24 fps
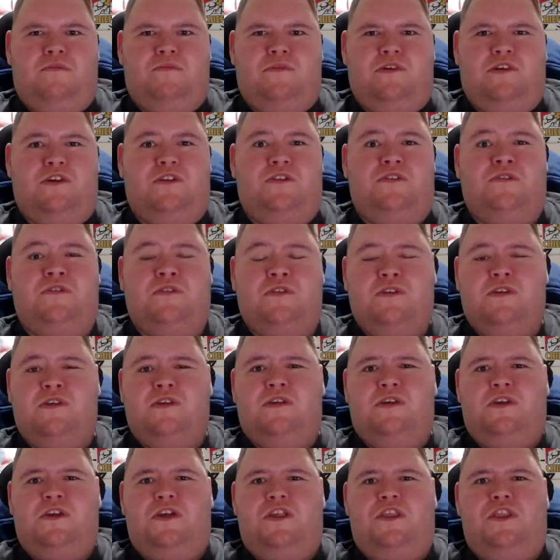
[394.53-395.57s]
in
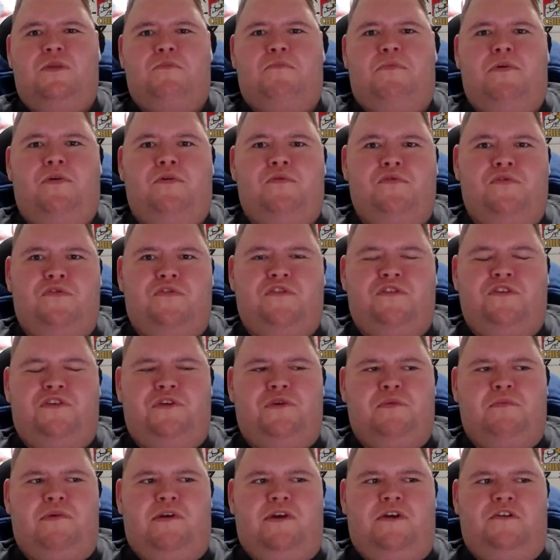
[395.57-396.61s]
the Blues in
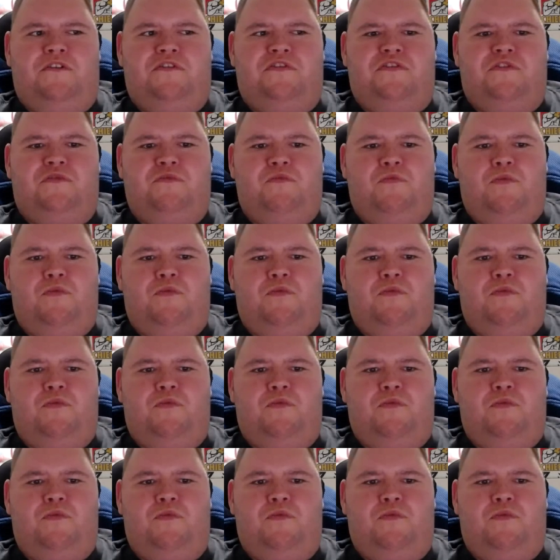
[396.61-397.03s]
comparison